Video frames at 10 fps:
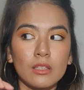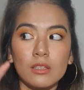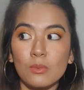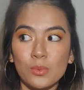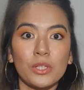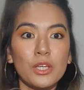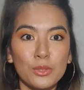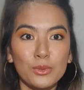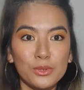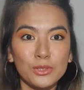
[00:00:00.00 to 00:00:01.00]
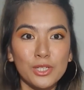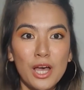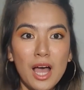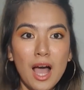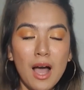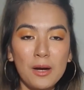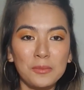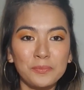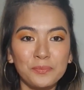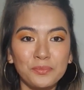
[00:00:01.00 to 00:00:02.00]
the really good
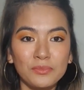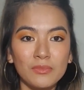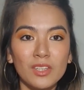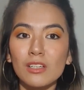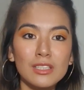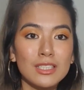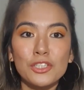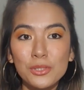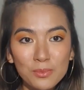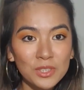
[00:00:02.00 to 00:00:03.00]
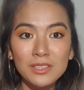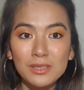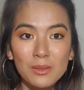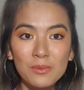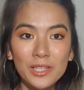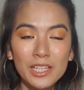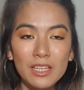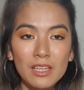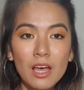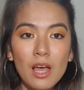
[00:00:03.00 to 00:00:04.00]
condition ones
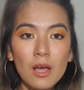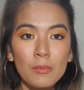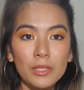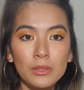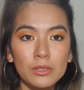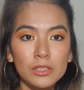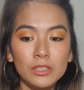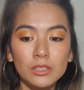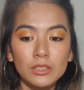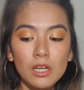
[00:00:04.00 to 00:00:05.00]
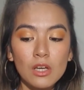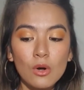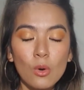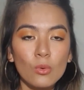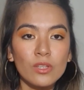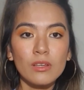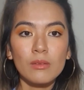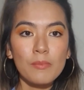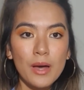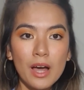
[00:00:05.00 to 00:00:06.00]
already, because all the other
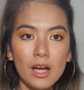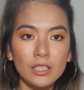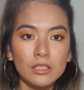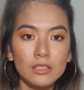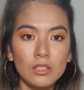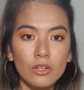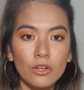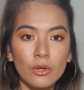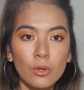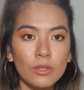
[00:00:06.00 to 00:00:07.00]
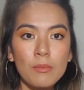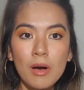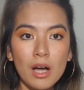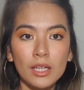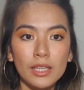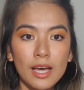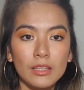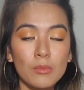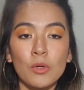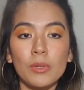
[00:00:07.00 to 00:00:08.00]
bags on the market at the
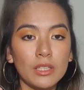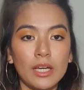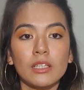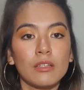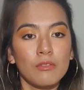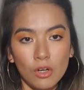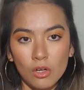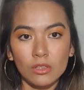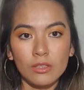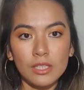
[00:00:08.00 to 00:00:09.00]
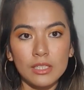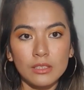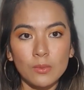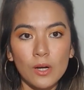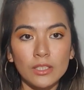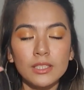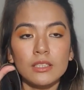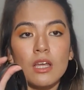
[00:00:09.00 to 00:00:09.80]
moment, like on these ones,